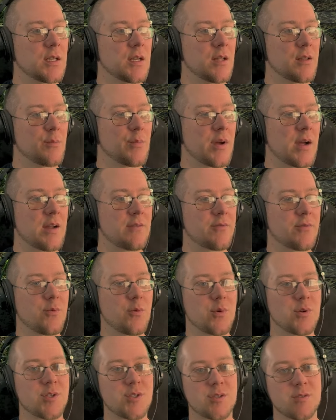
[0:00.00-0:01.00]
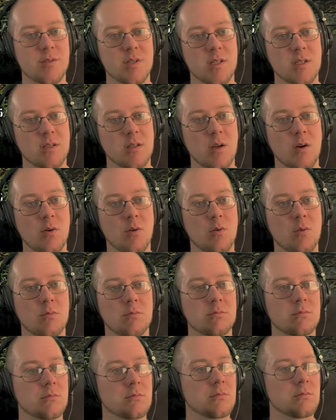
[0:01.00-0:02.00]
The Pine Forest, you get
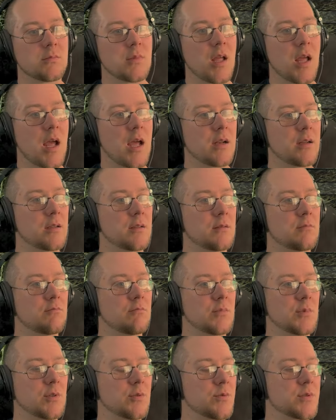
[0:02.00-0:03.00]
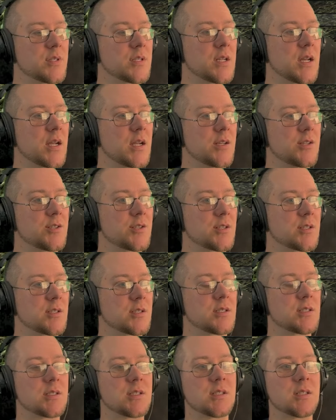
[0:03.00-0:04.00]
no added loot stage
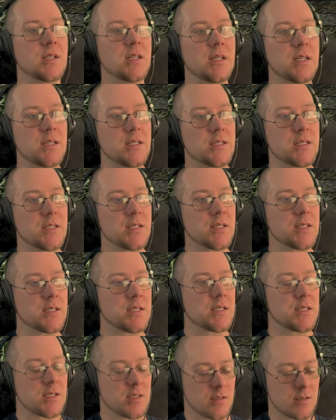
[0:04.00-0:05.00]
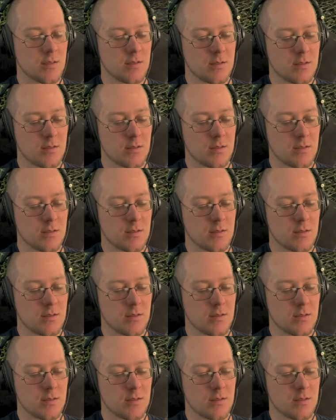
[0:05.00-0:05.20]
because it's the easiest.